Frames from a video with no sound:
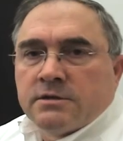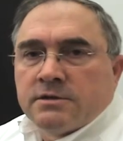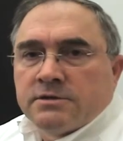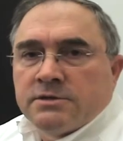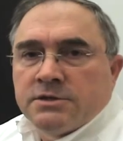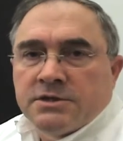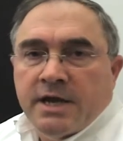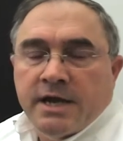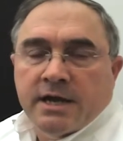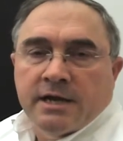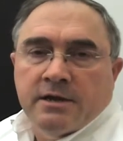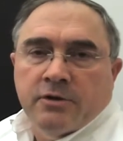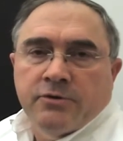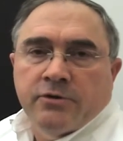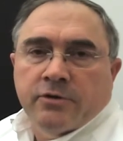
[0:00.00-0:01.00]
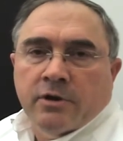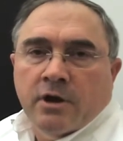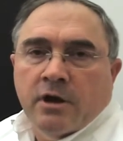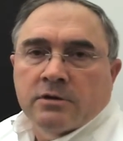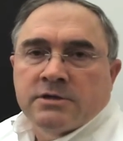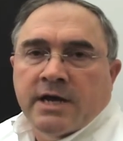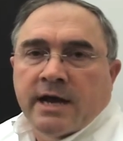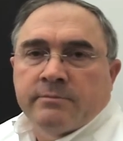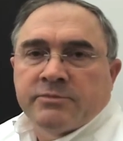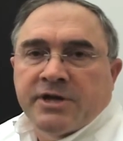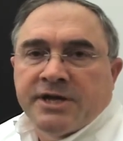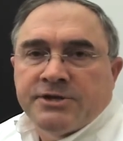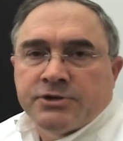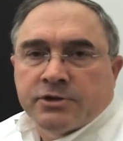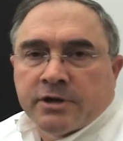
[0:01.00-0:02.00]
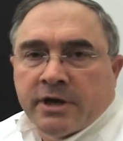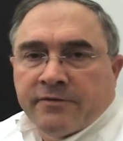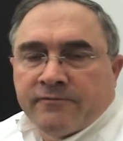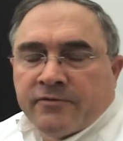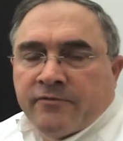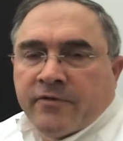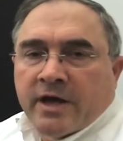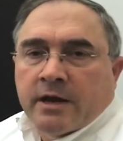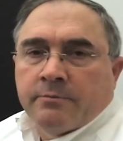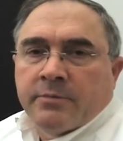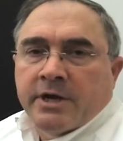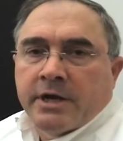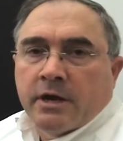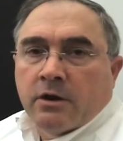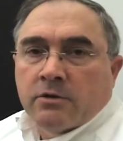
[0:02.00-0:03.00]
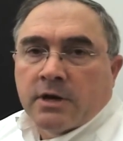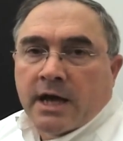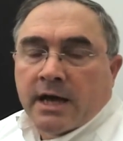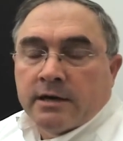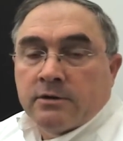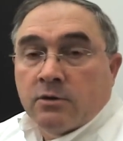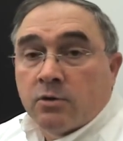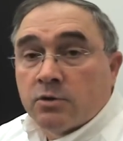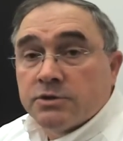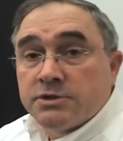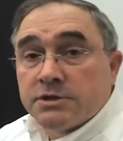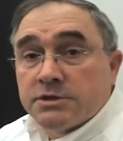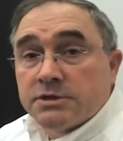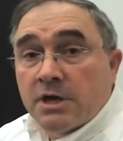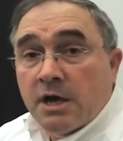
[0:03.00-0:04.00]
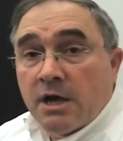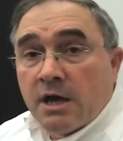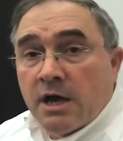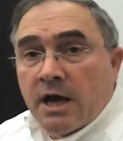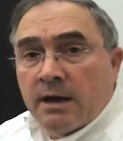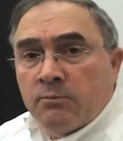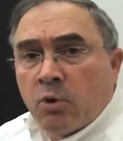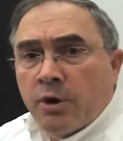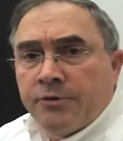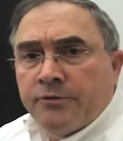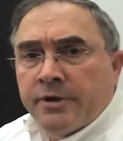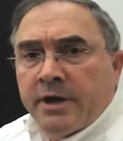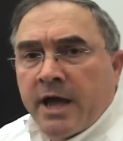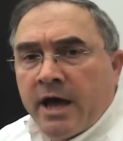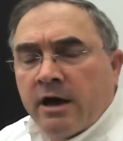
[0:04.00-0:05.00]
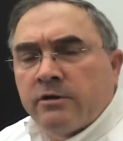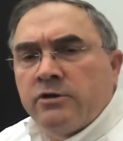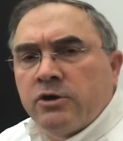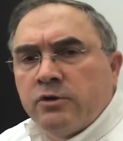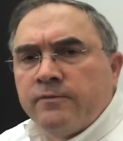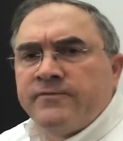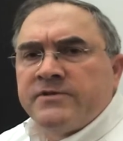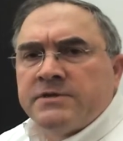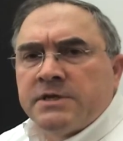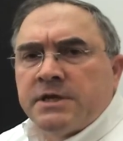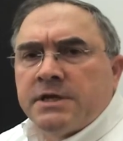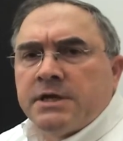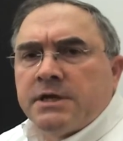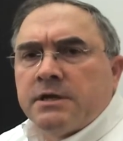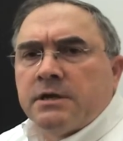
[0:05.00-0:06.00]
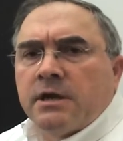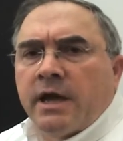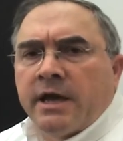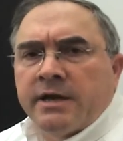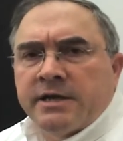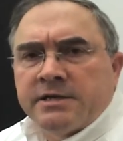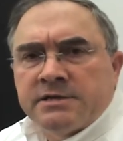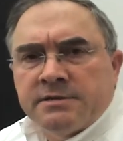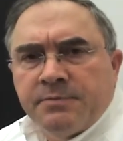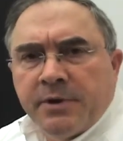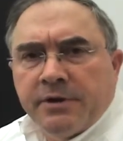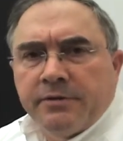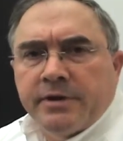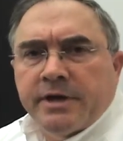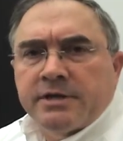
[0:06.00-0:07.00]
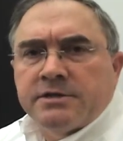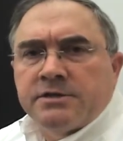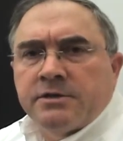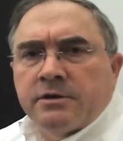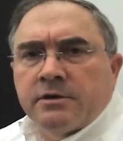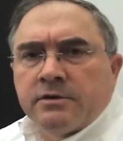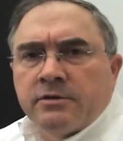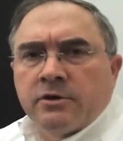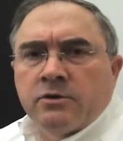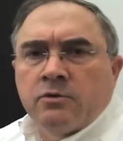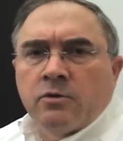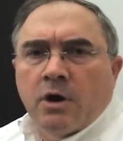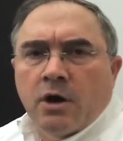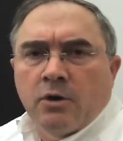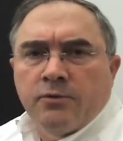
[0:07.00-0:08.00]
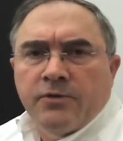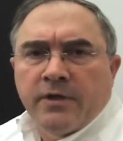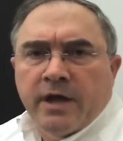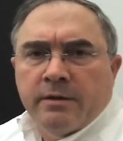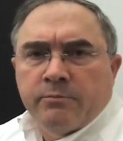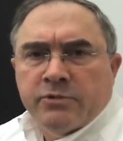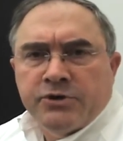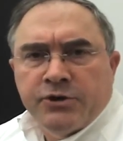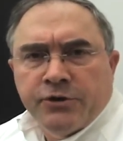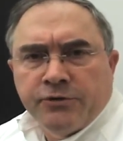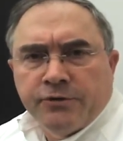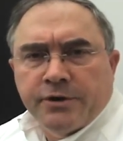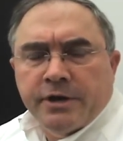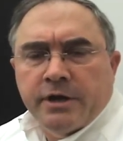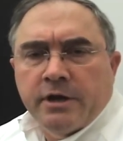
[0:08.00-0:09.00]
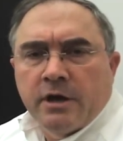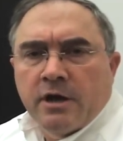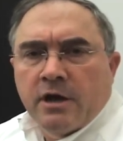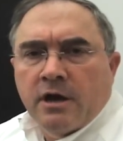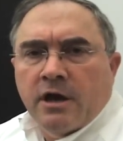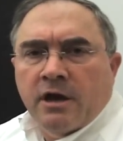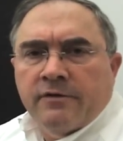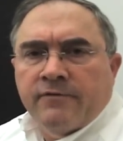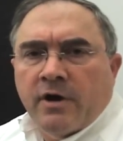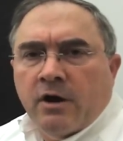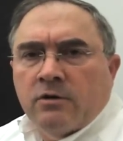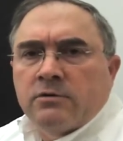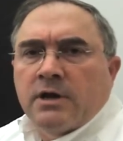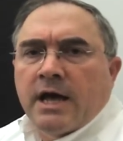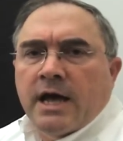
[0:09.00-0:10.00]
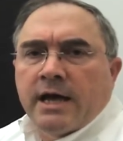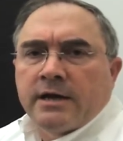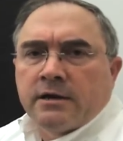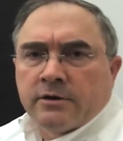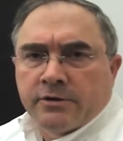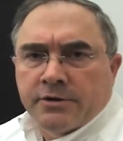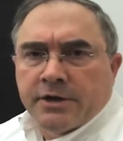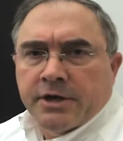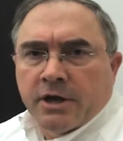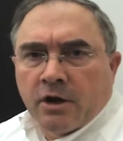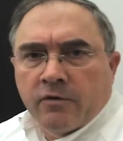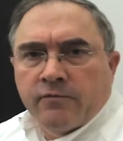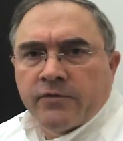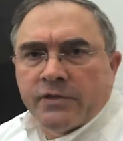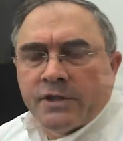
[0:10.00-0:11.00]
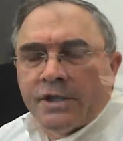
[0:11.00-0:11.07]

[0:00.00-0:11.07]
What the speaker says: Suzanne, I know you're a longtime teacher and have developed many online courses. I'm wondering how you've seen and experienced the growth and maturity of online learning over the